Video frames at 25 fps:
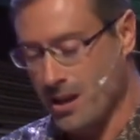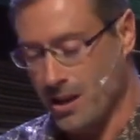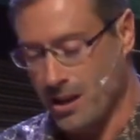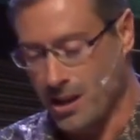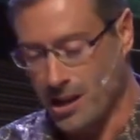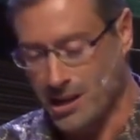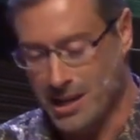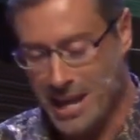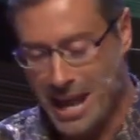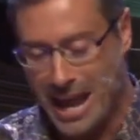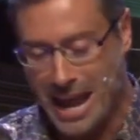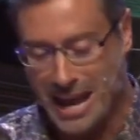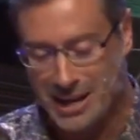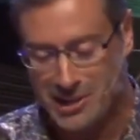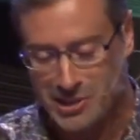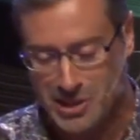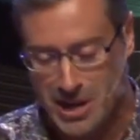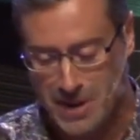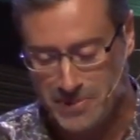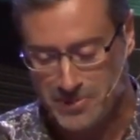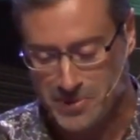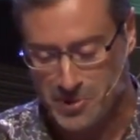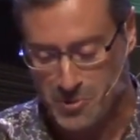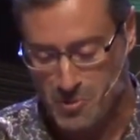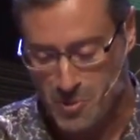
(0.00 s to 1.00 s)
In Acts
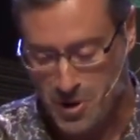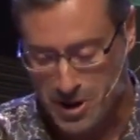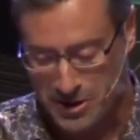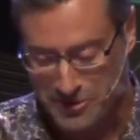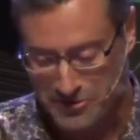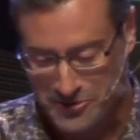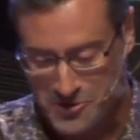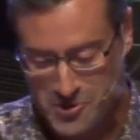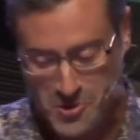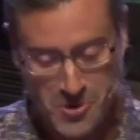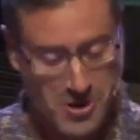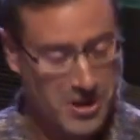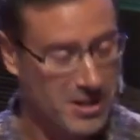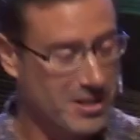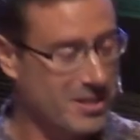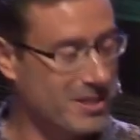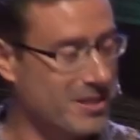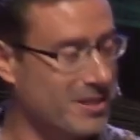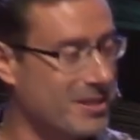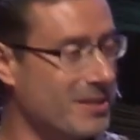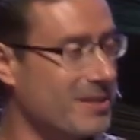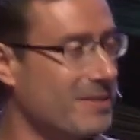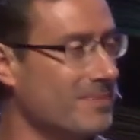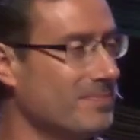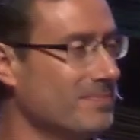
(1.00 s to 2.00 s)
chapter 1, of
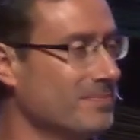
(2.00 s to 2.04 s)
course,